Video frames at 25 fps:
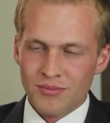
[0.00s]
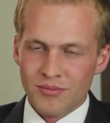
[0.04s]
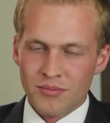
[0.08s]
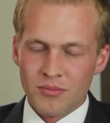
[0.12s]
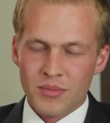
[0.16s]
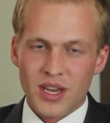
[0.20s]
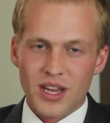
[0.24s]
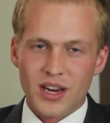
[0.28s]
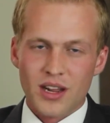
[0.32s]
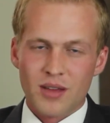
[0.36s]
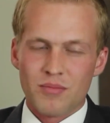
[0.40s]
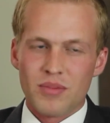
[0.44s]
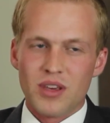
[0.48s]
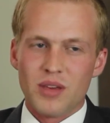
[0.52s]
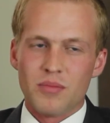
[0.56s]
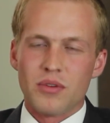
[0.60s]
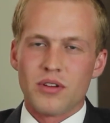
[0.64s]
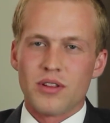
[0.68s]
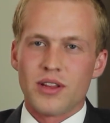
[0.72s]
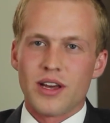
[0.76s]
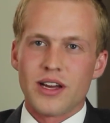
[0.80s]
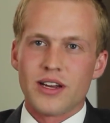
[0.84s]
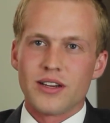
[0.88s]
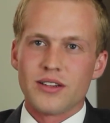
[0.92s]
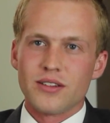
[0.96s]
meeting
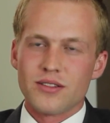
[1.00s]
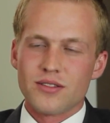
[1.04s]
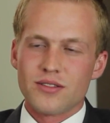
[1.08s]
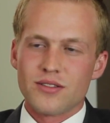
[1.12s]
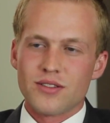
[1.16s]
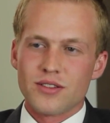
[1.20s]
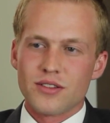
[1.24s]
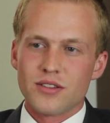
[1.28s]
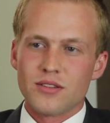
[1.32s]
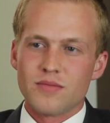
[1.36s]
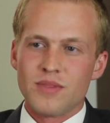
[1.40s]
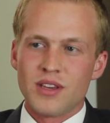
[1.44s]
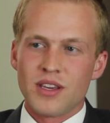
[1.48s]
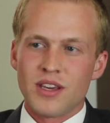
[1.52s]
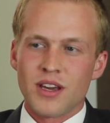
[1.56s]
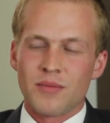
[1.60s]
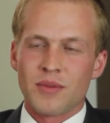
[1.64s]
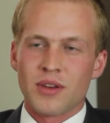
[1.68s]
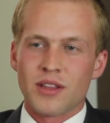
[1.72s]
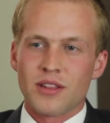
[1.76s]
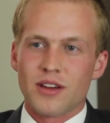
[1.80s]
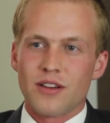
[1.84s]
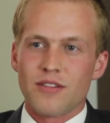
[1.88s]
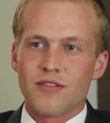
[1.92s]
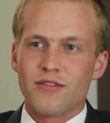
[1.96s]
people there, is just
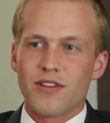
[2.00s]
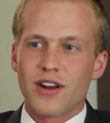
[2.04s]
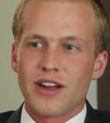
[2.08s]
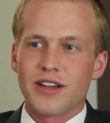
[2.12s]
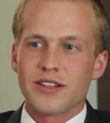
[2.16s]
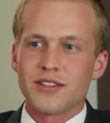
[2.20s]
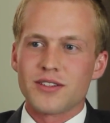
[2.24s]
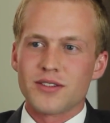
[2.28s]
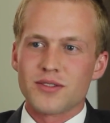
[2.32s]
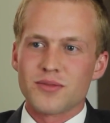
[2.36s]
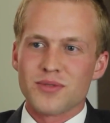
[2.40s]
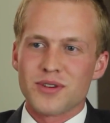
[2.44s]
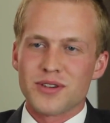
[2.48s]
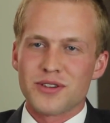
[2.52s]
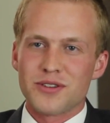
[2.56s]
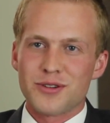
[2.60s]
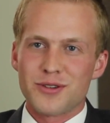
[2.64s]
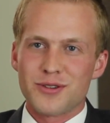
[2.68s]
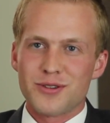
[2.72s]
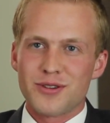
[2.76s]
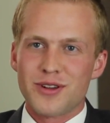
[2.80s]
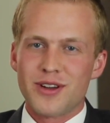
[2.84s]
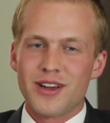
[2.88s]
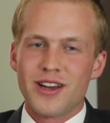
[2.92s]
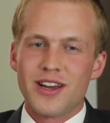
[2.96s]
becoming their friends,
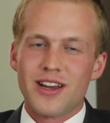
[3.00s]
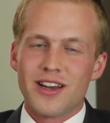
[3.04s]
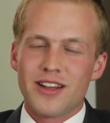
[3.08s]
which